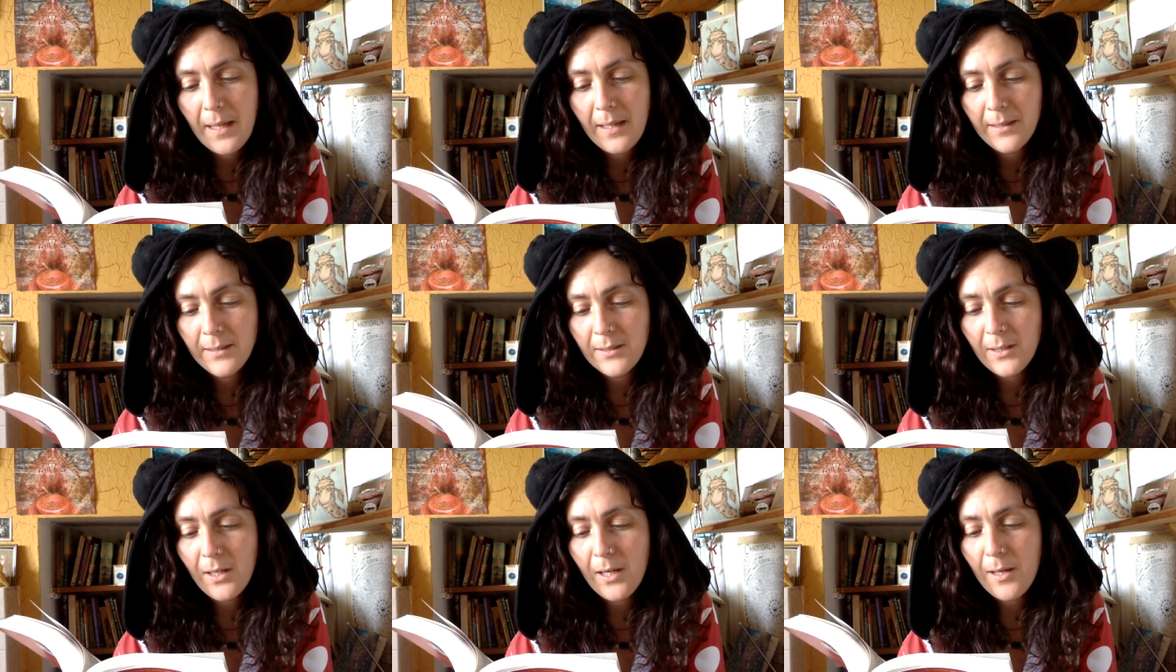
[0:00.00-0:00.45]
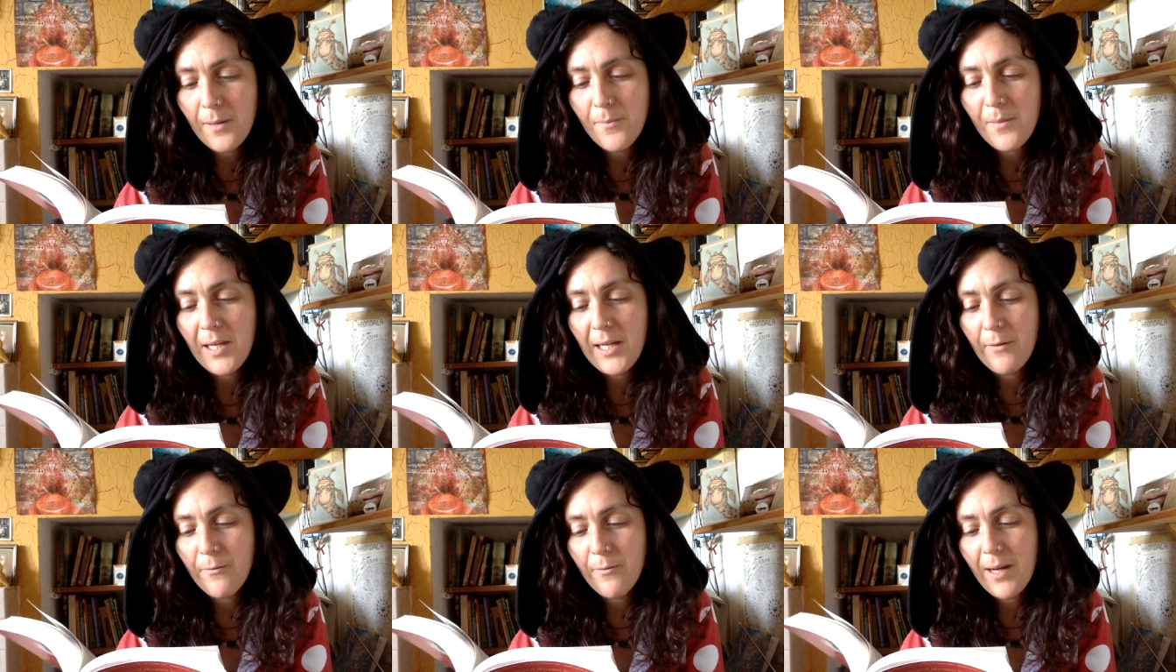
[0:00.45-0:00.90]

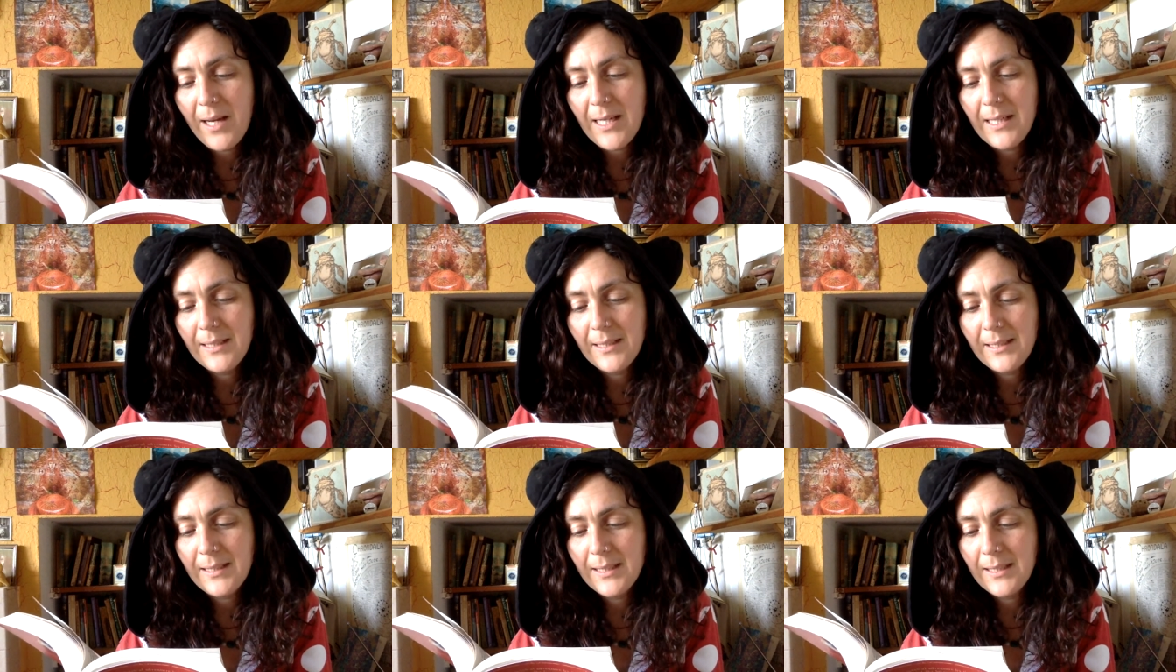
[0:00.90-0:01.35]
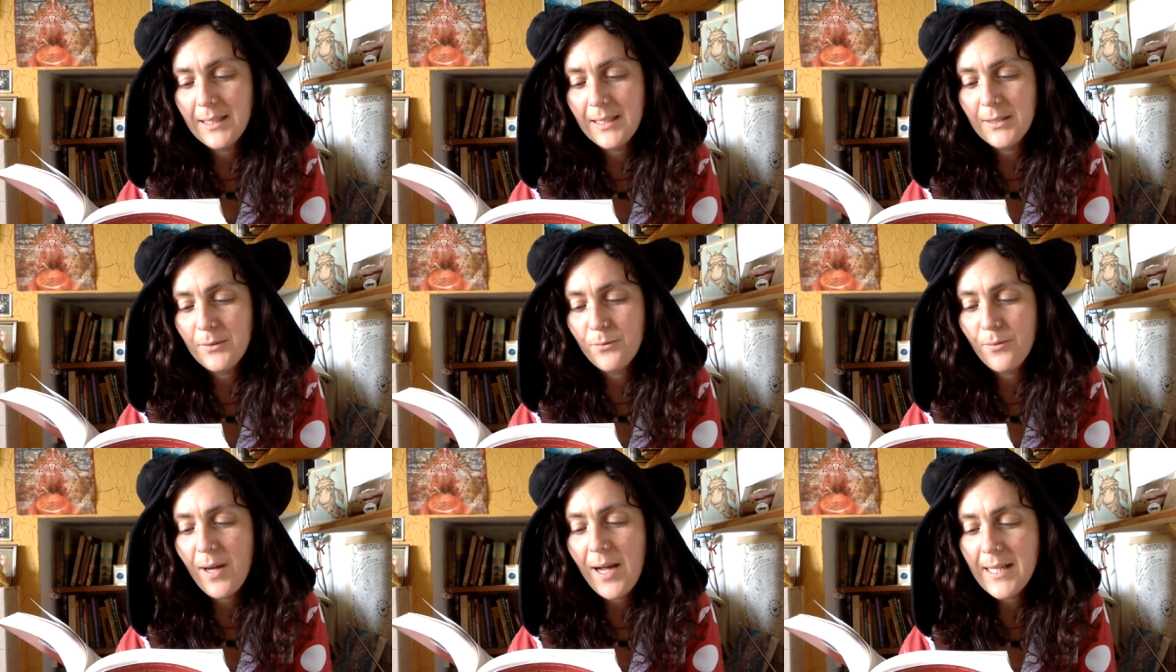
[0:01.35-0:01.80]
solemnly raised
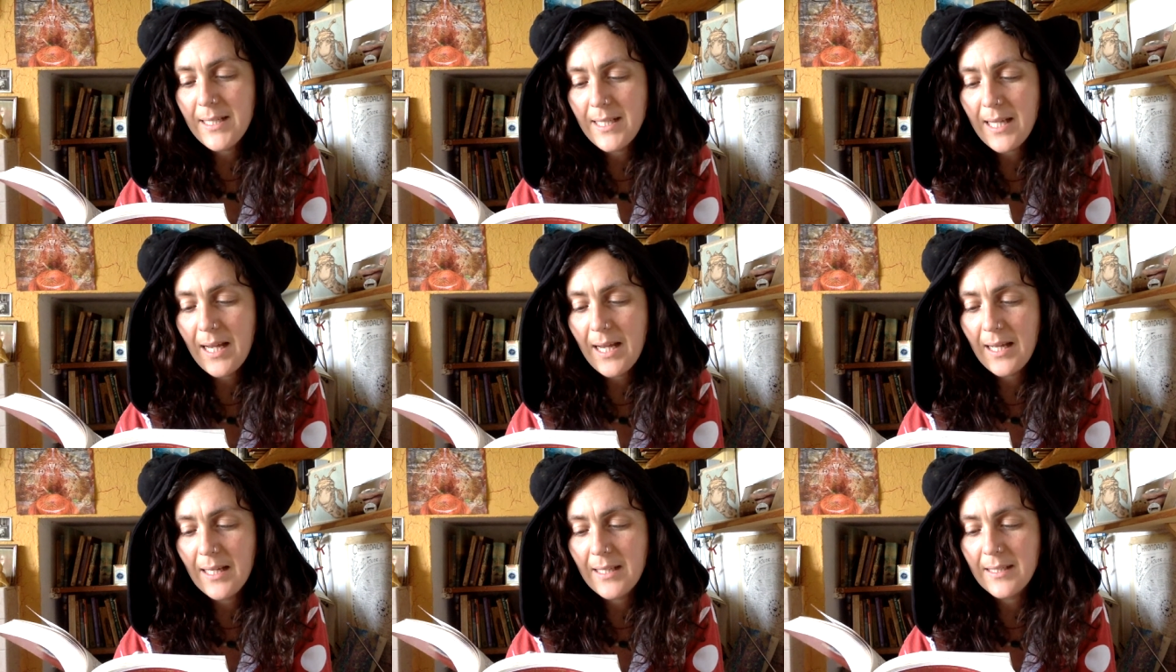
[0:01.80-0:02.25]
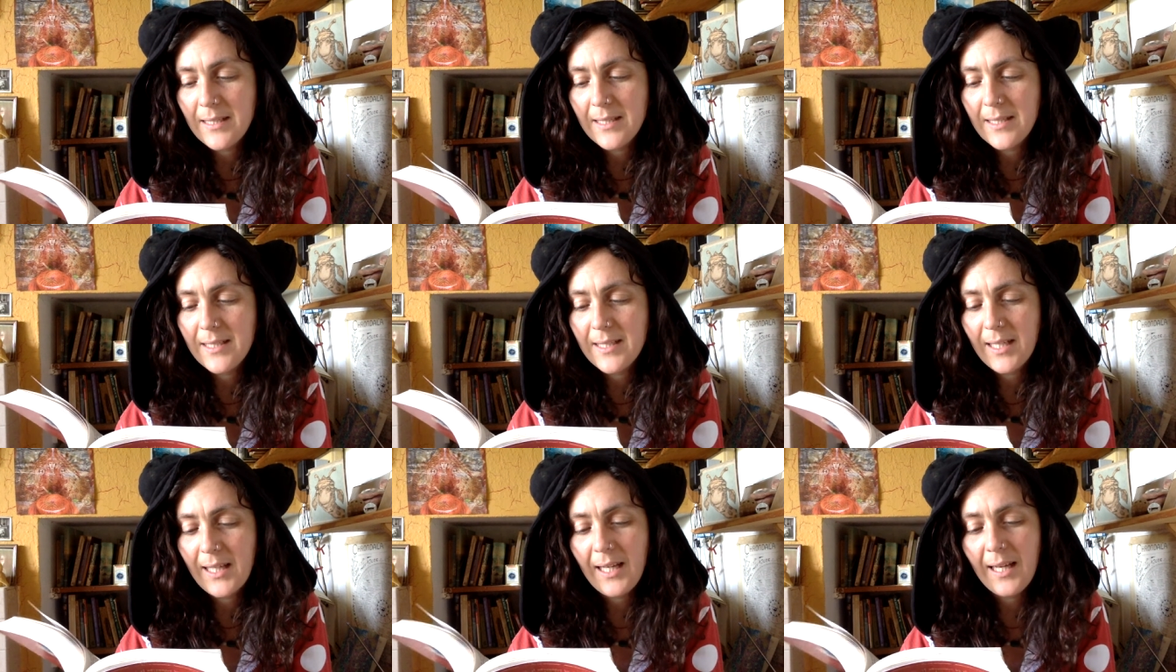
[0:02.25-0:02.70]
his right hand
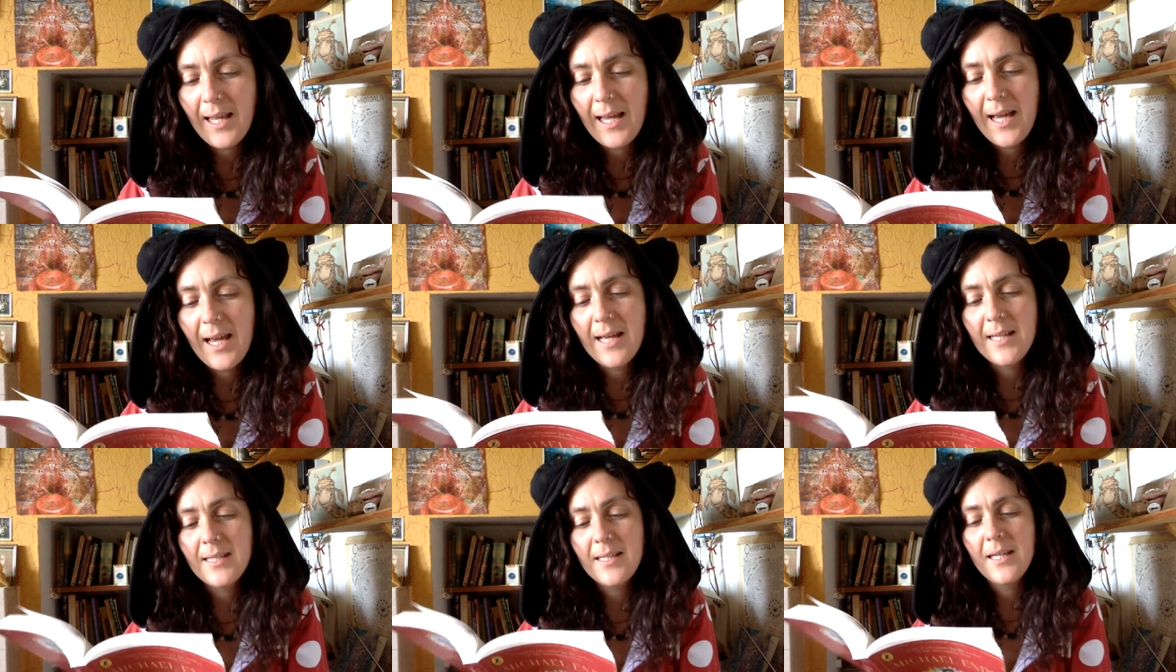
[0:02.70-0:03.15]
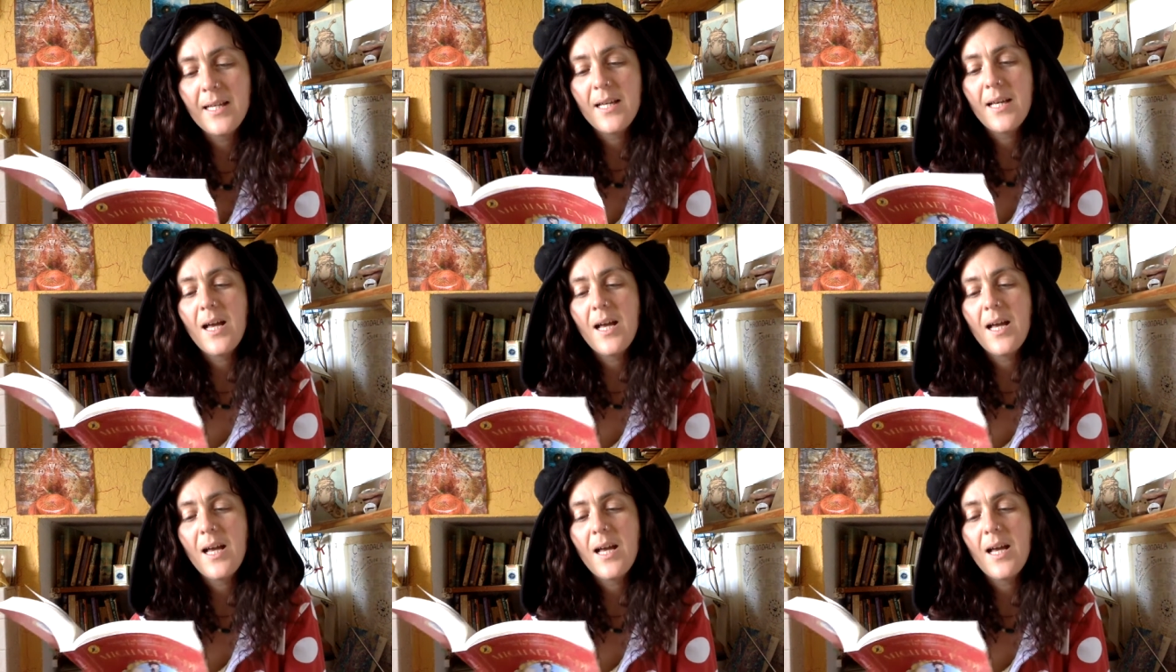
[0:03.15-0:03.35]
and declared,